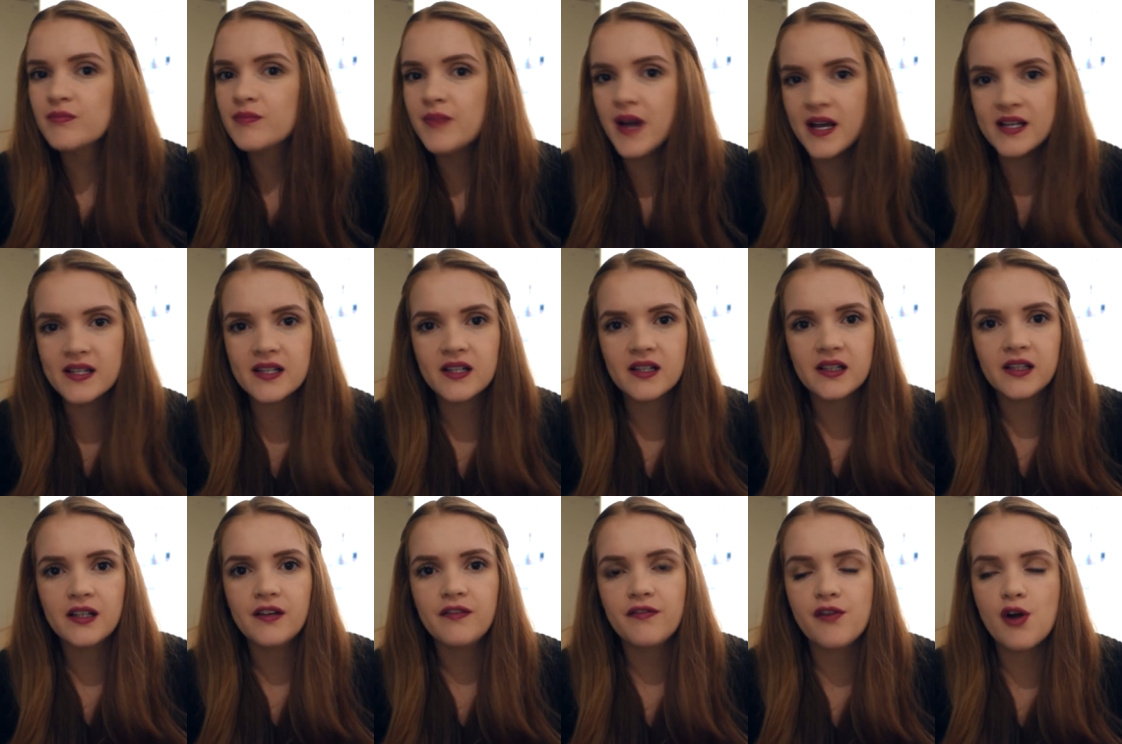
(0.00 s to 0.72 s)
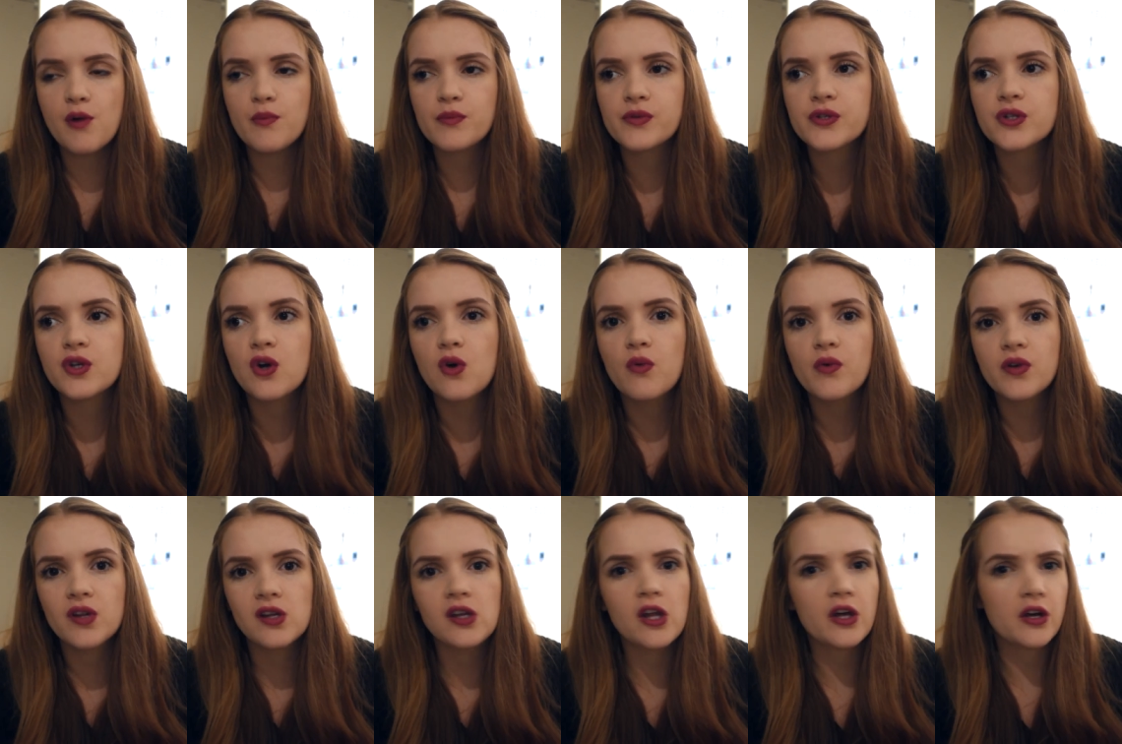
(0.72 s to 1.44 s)
basically a film school
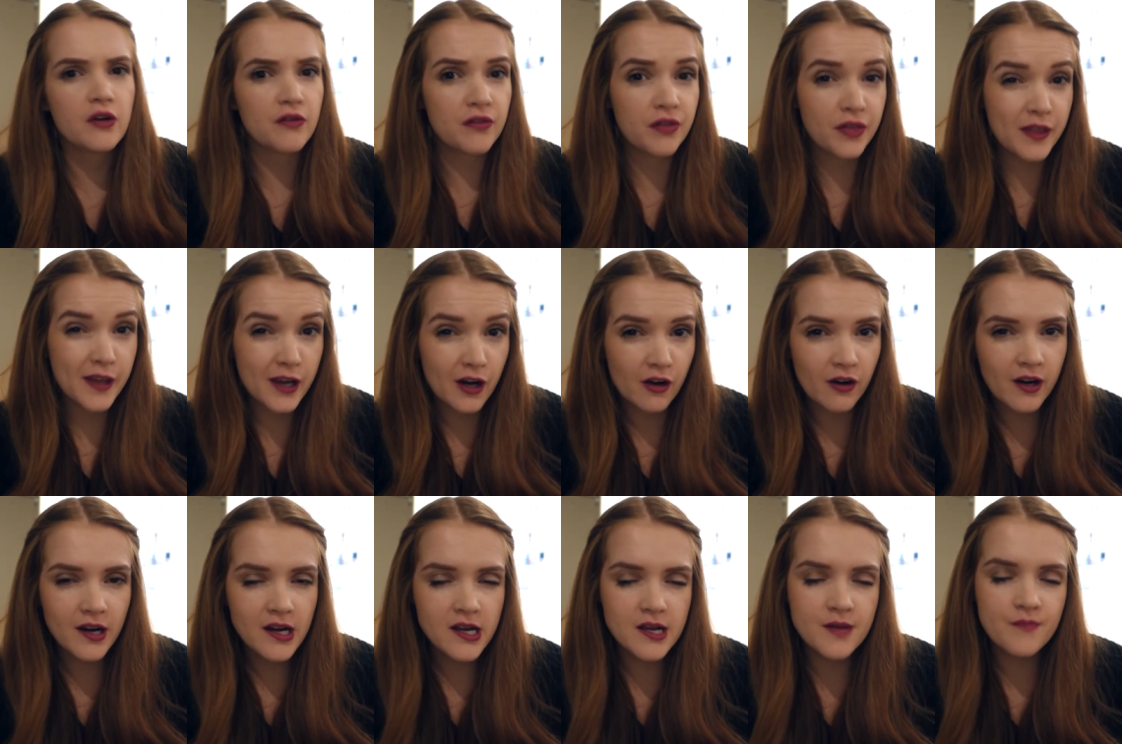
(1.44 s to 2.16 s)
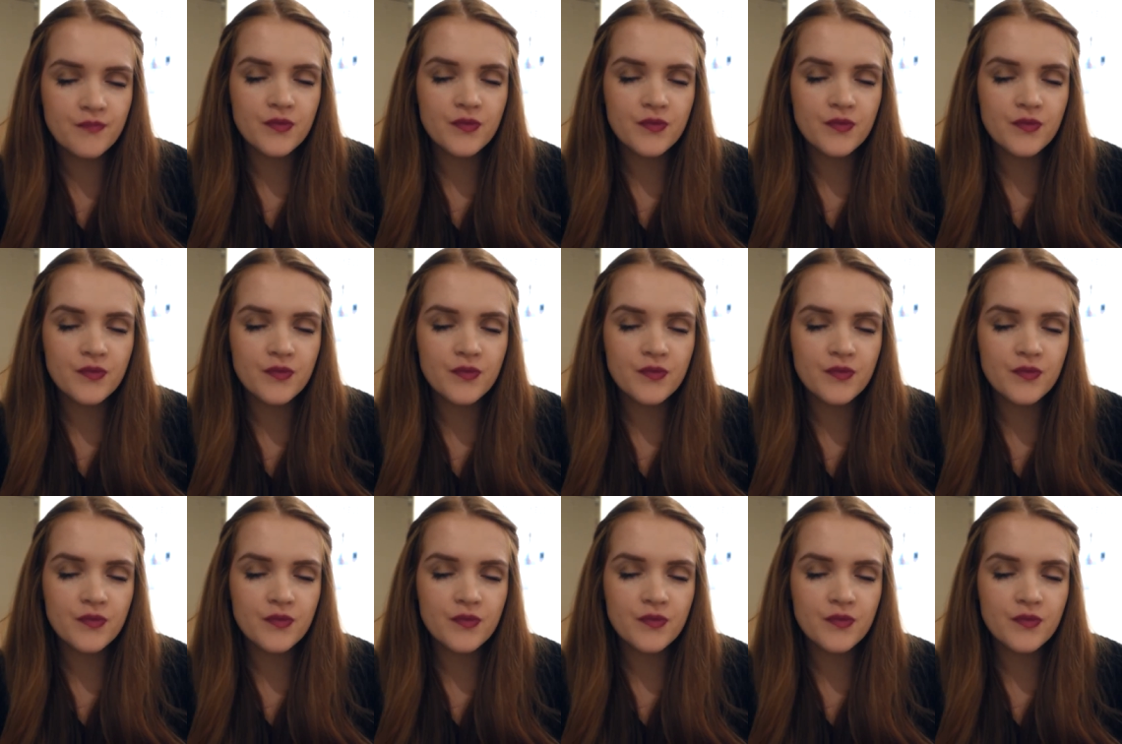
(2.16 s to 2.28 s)
with a lot of theory.